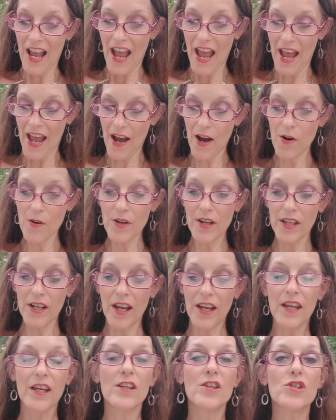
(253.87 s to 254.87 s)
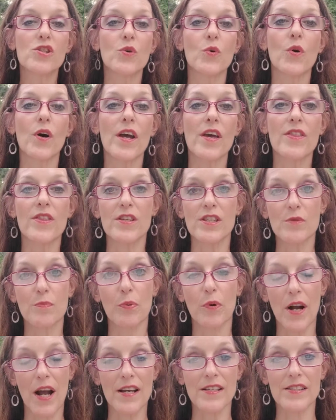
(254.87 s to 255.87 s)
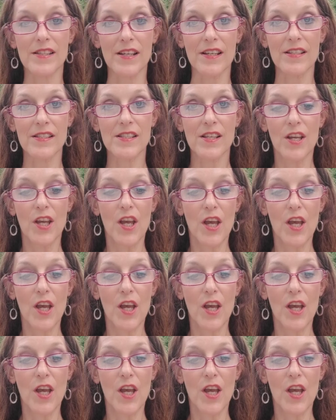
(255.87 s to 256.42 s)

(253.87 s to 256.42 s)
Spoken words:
How can I enjoy this process?